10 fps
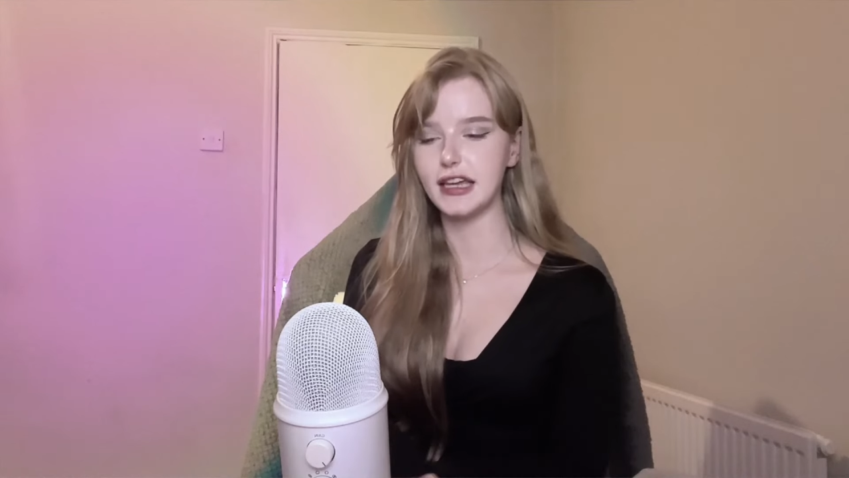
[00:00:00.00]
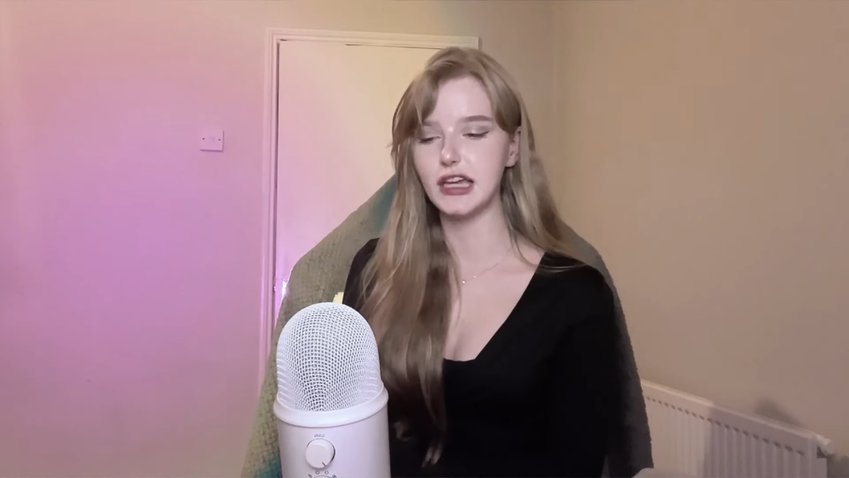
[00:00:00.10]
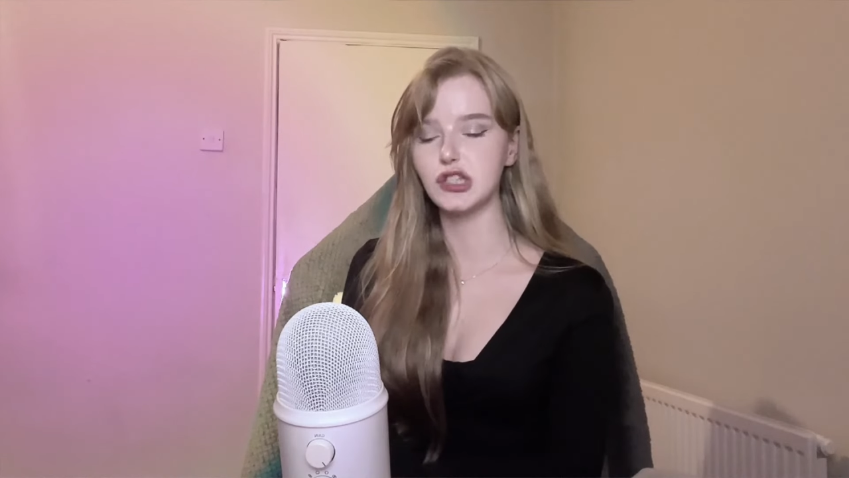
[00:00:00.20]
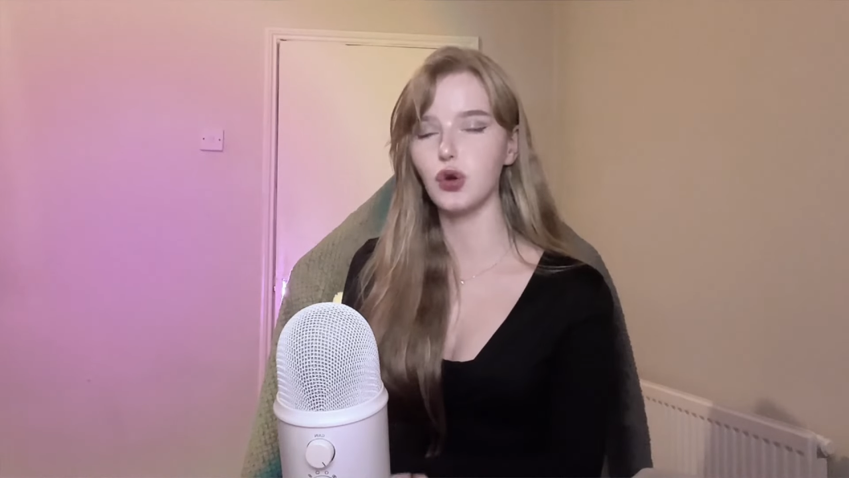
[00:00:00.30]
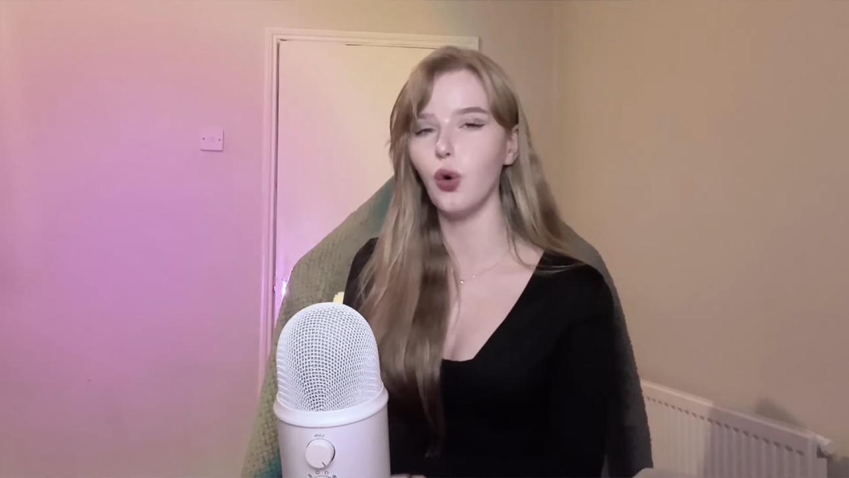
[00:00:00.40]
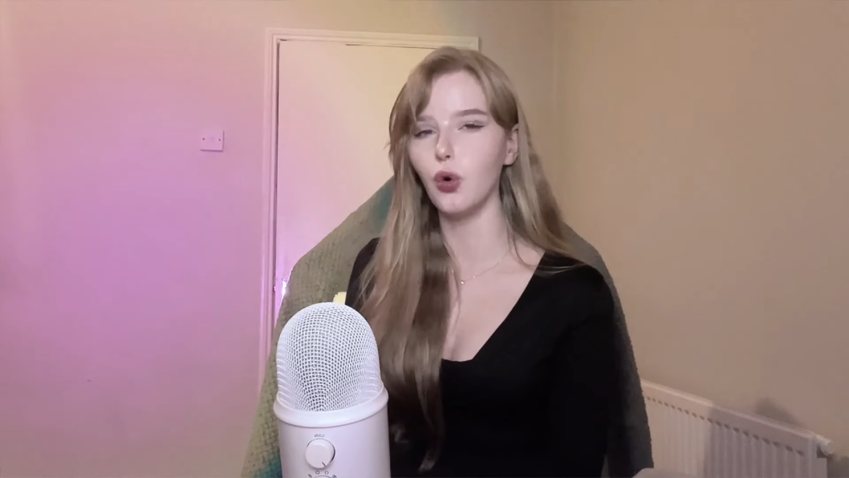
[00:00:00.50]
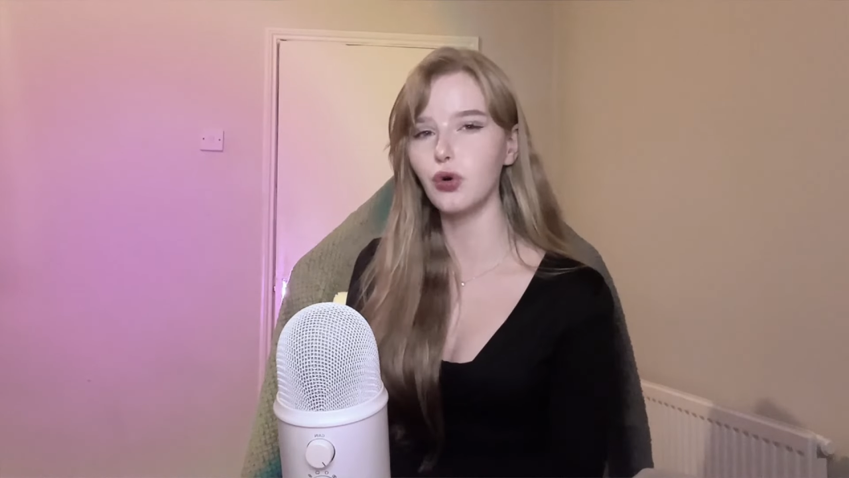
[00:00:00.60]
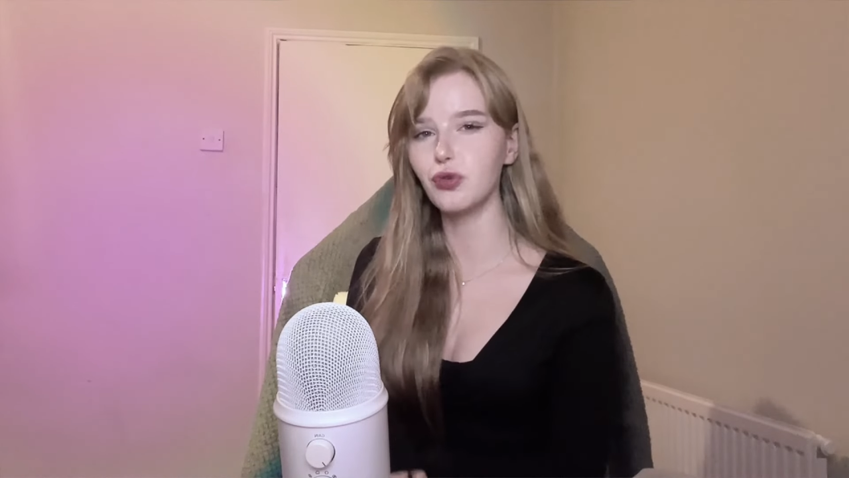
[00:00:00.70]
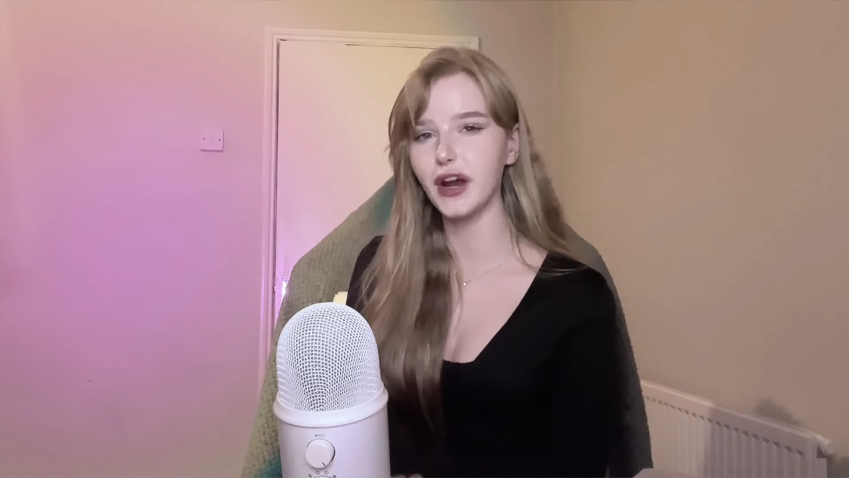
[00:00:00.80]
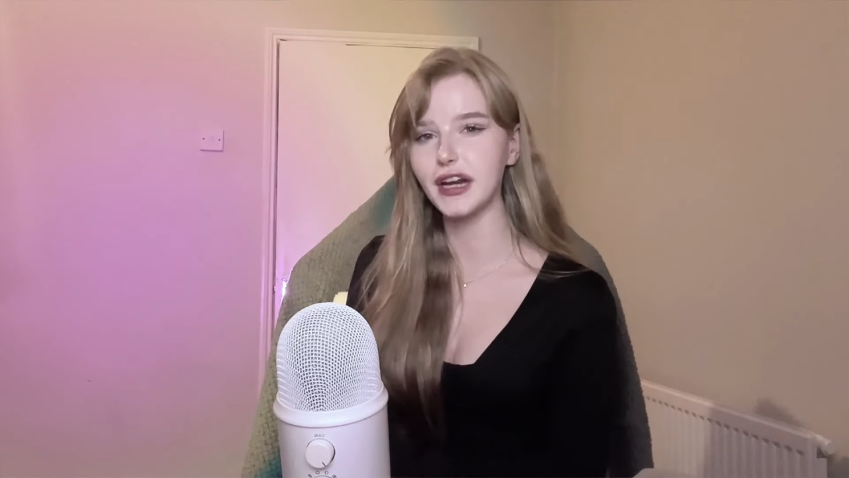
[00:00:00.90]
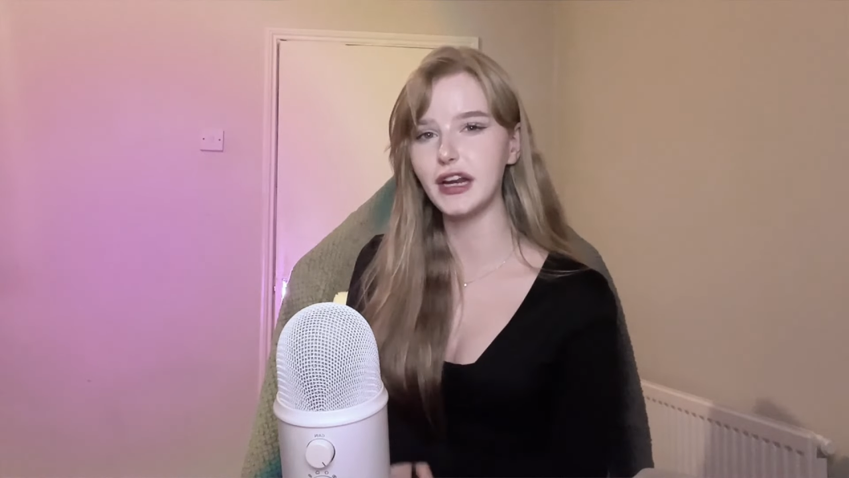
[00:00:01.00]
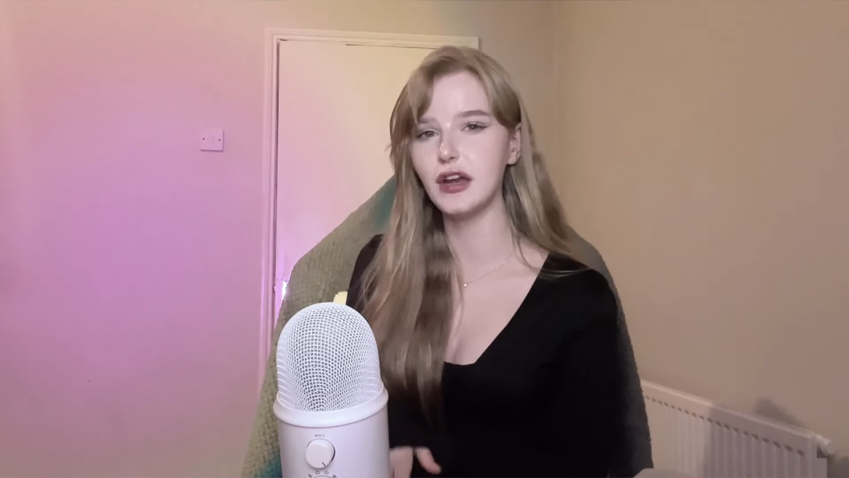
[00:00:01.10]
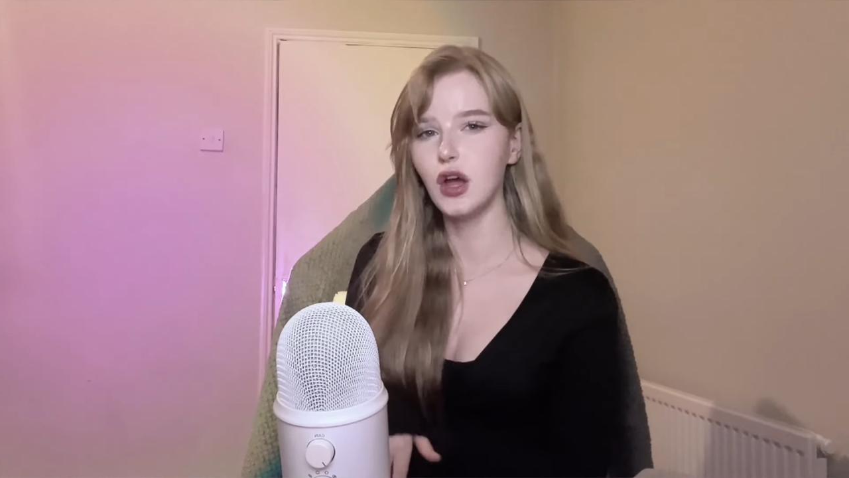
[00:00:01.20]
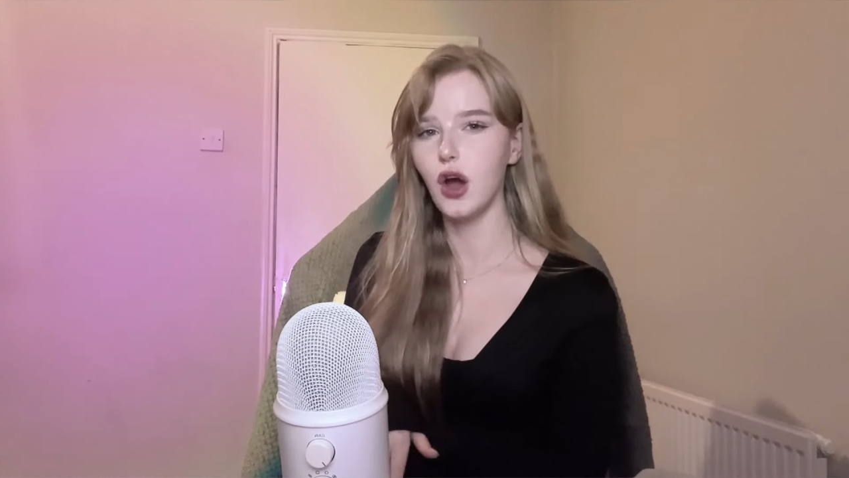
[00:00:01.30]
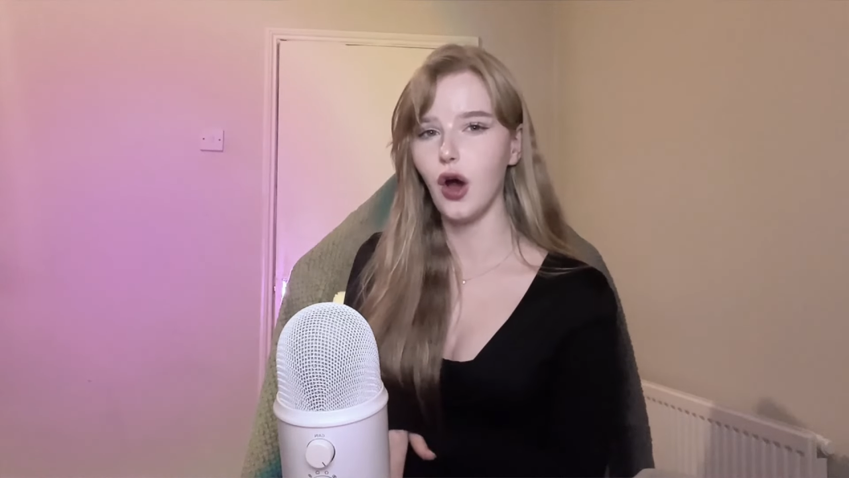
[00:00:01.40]
he is
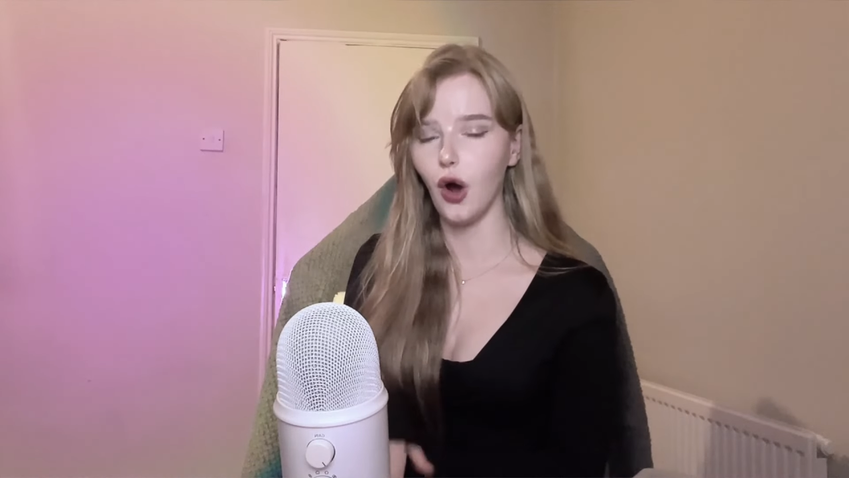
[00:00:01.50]
already